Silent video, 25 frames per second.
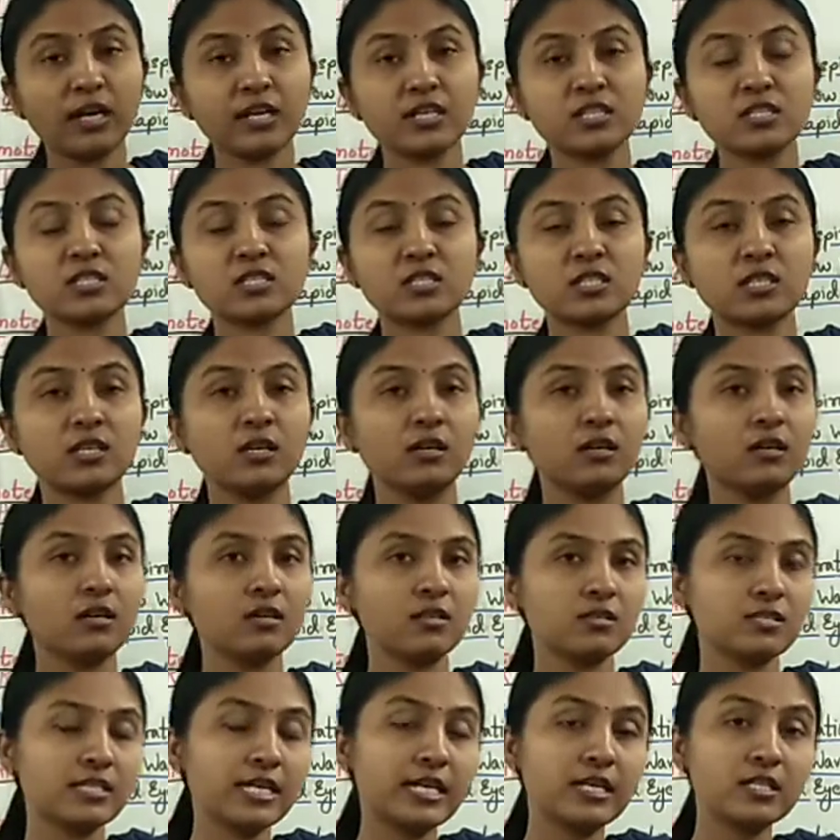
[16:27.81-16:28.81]
It
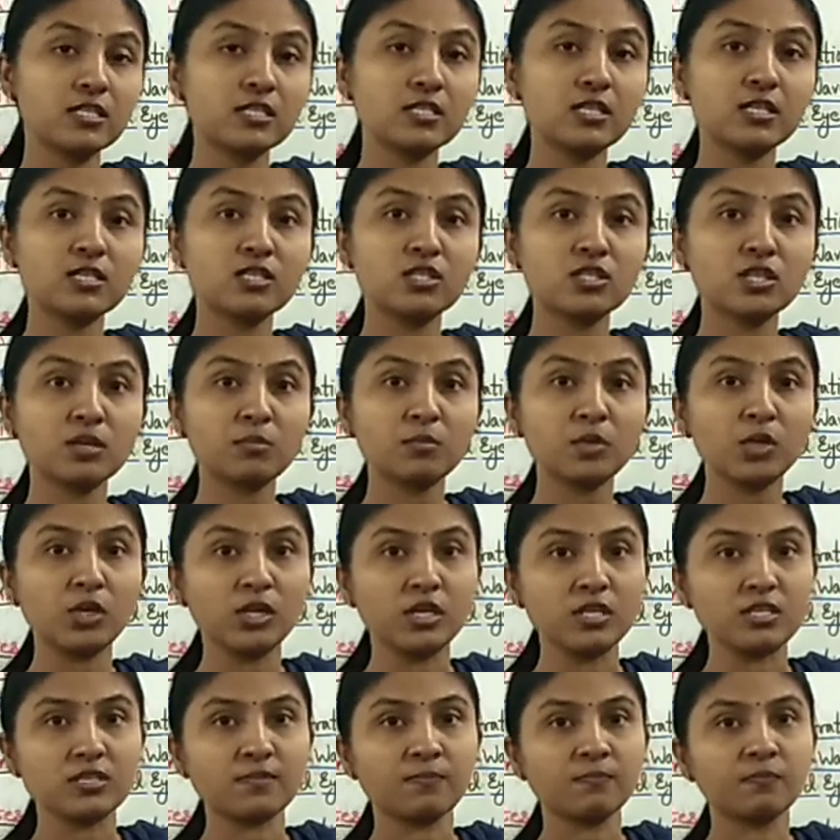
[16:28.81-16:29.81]
sends the
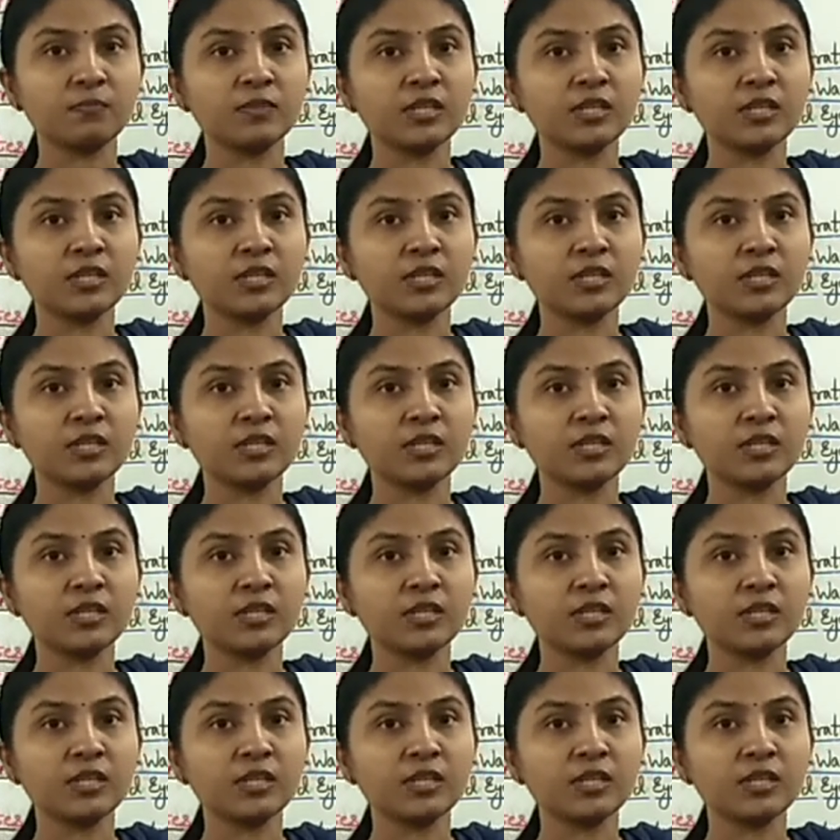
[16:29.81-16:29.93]
stimulus